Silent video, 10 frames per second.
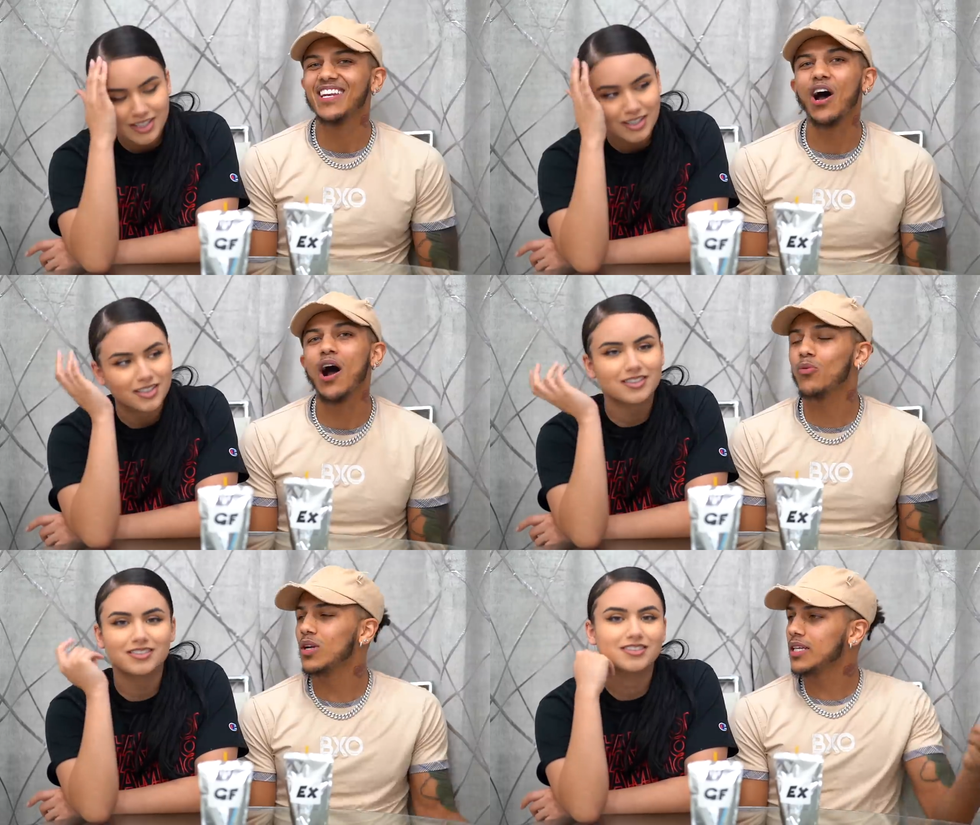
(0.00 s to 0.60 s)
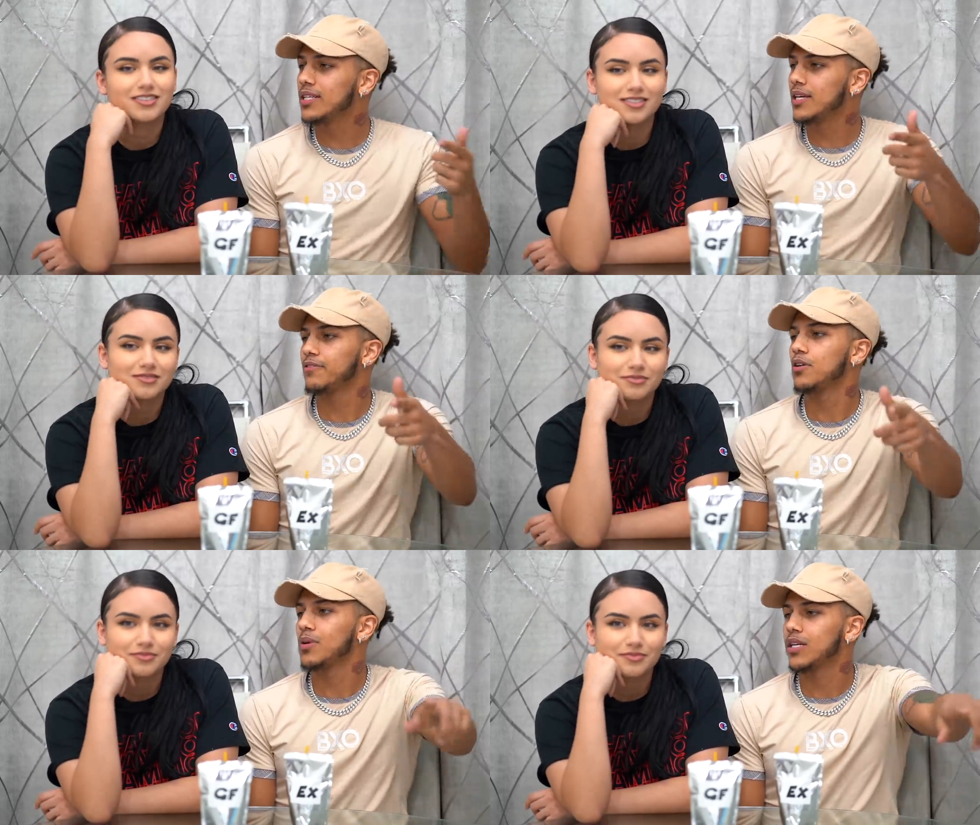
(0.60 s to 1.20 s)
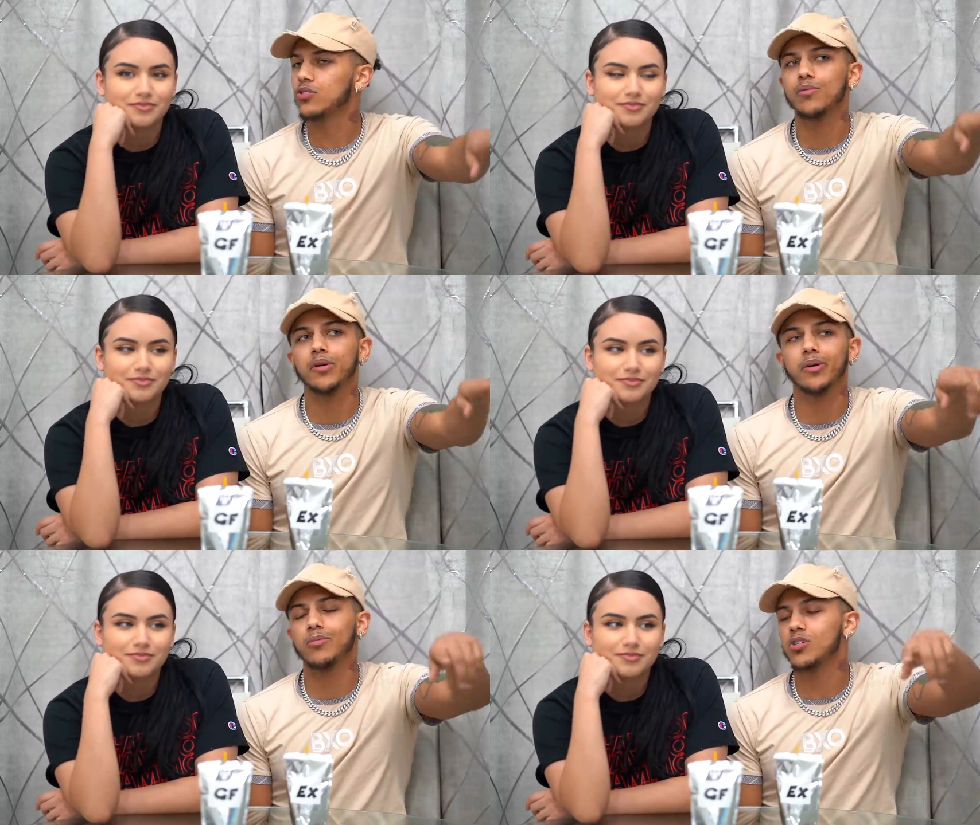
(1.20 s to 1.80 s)
Speaker 1: No, I really did film an intro,
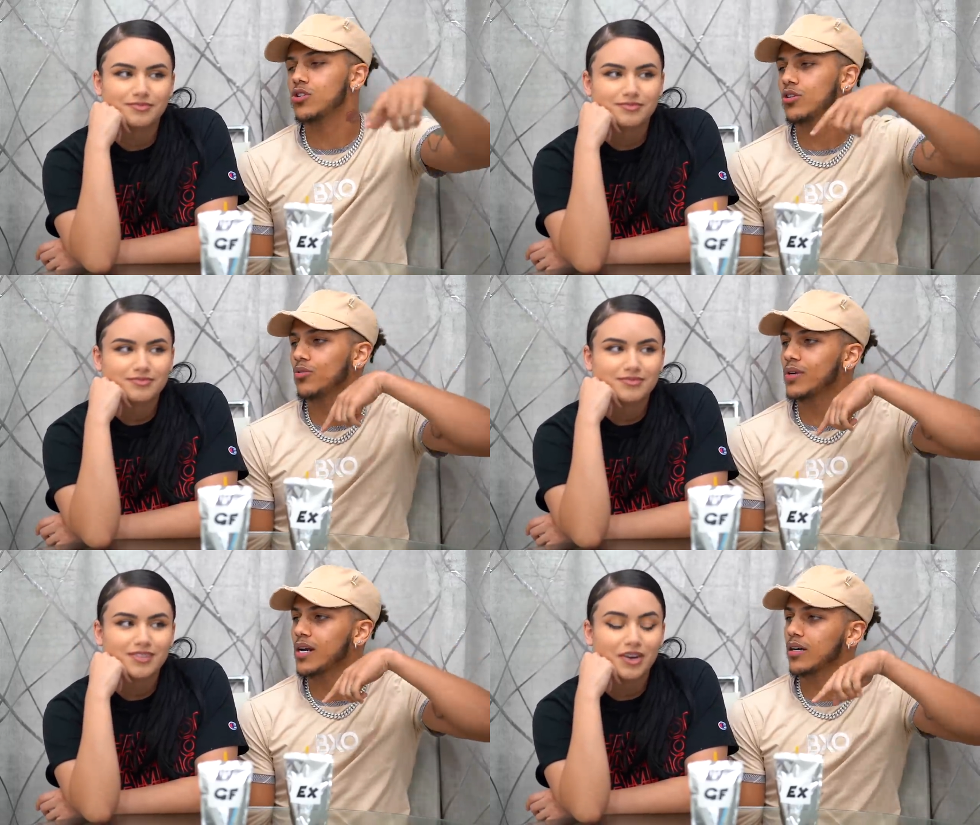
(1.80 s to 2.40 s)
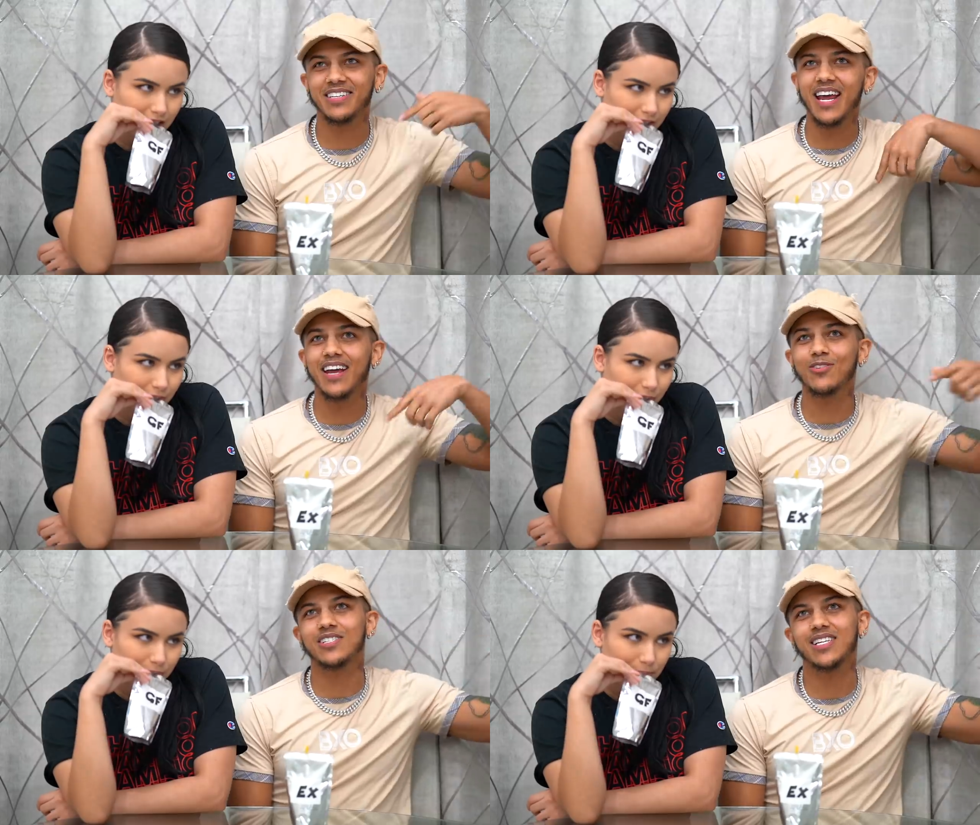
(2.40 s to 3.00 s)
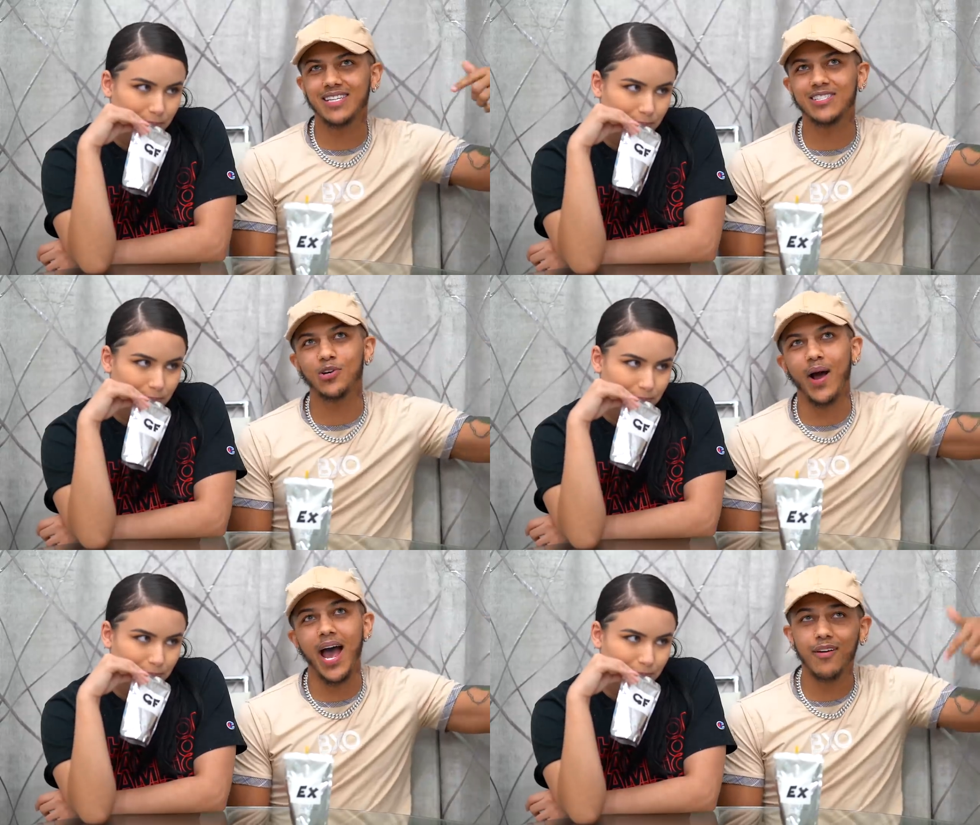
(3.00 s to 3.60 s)
baby. I'm gonna show you when I. They ain't gonna see it
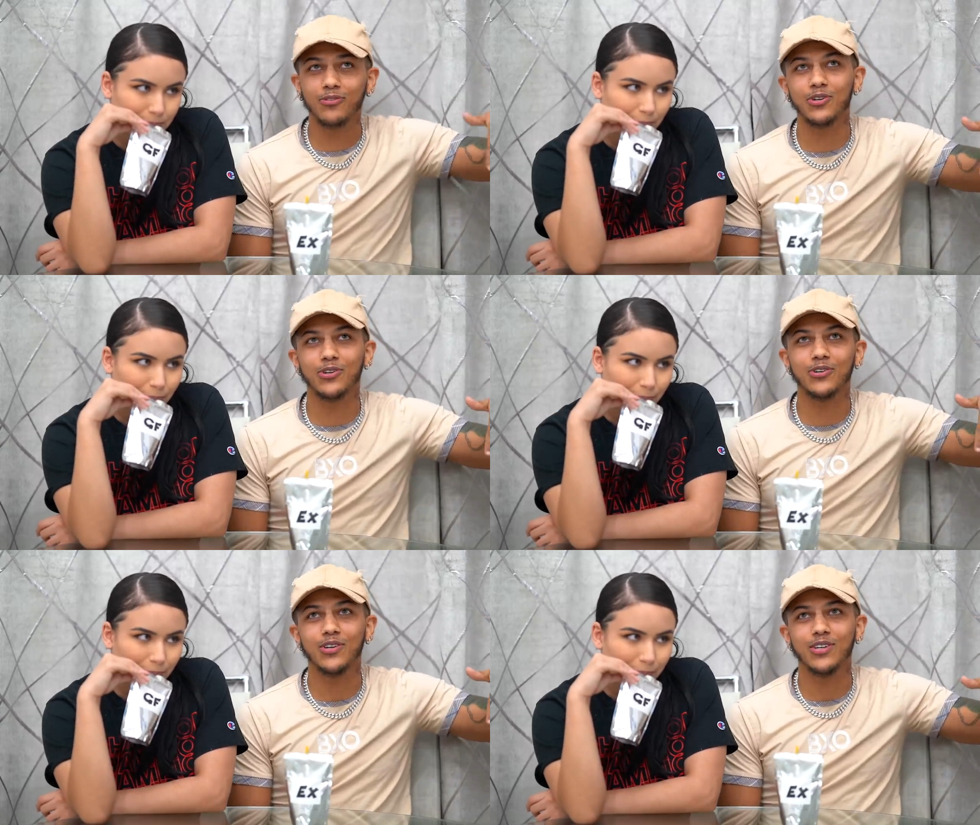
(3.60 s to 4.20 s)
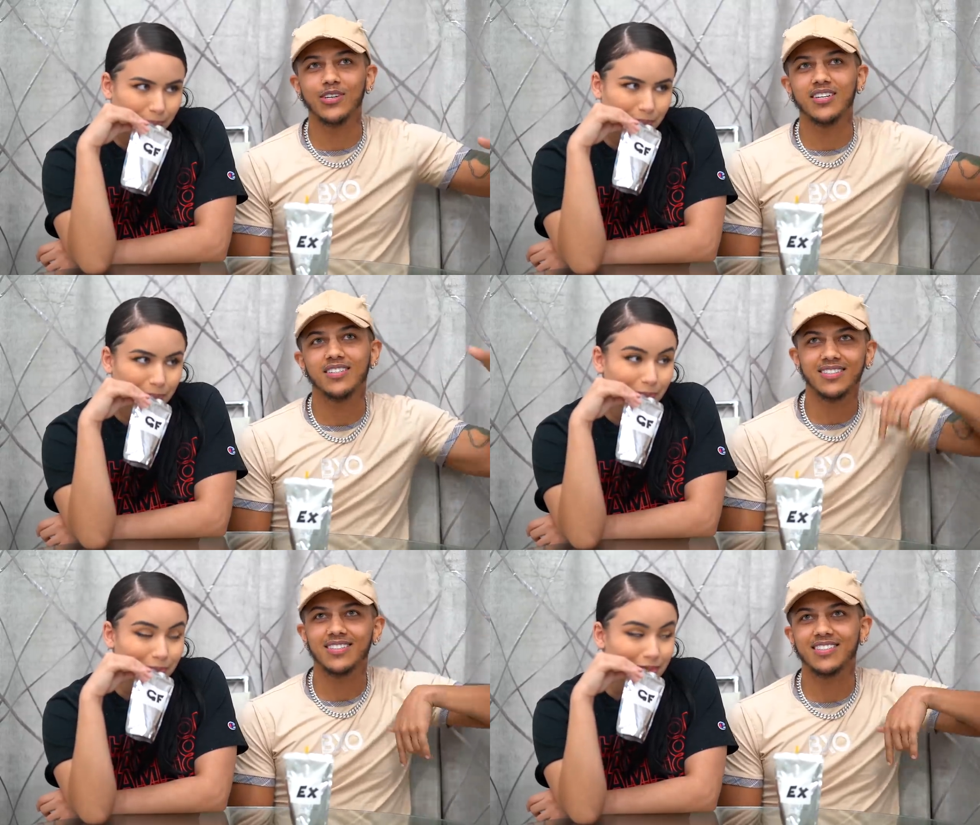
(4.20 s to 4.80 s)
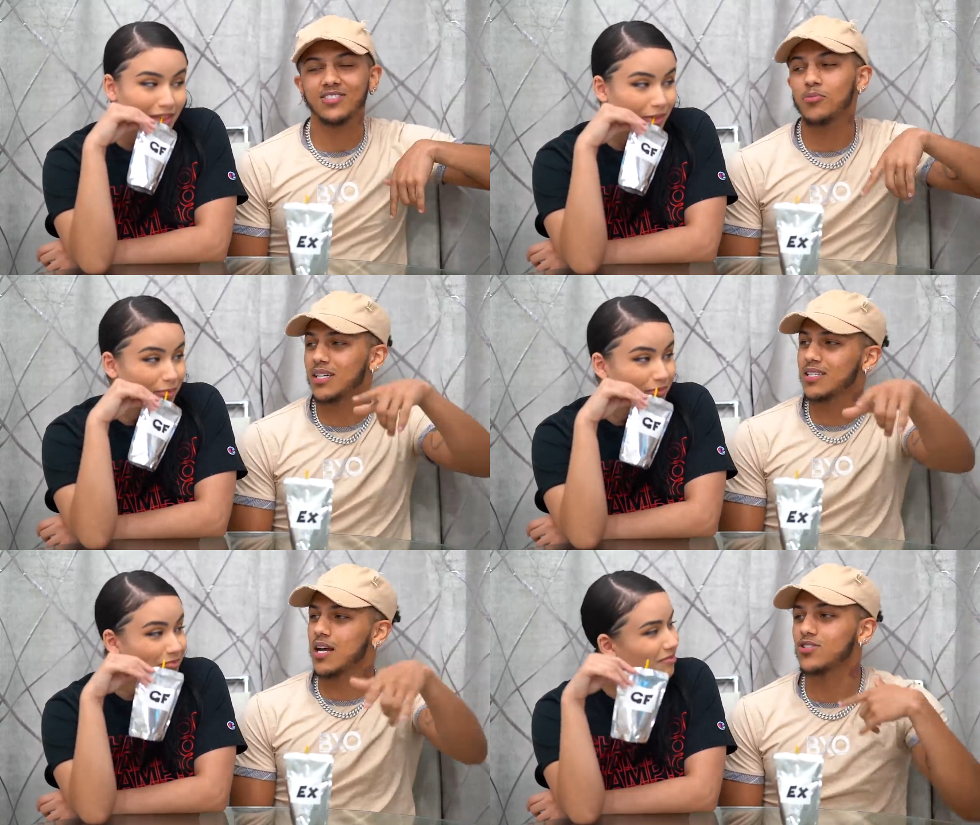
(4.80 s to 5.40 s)
until after. So
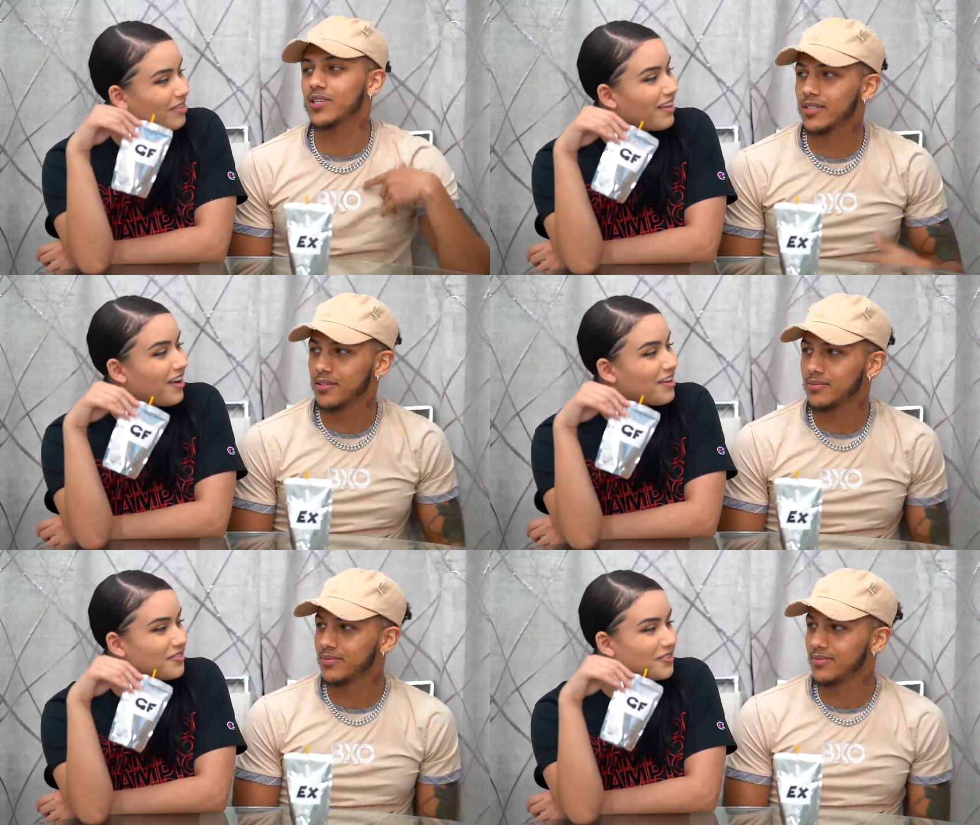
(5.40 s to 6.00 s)
basically, I tricked them.